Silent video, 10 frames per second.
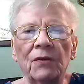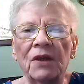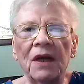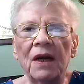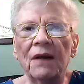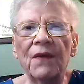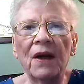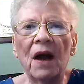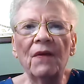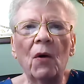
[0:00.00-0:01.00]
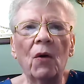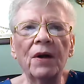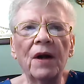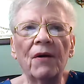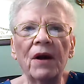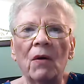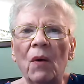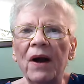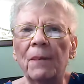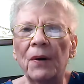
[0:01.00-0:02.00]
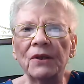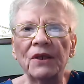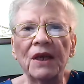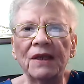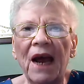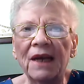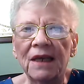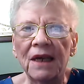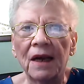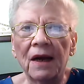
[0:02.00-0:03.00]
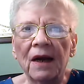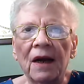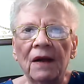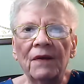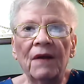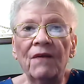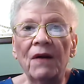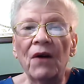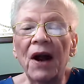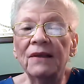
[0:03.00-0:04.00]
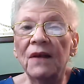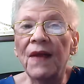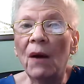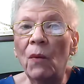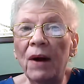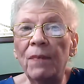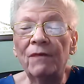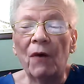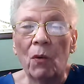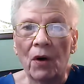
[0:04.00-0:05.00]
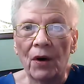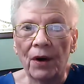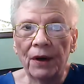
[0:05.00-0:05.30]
see anything out of the ordinary, a way a person is acting, they've never acted that way before.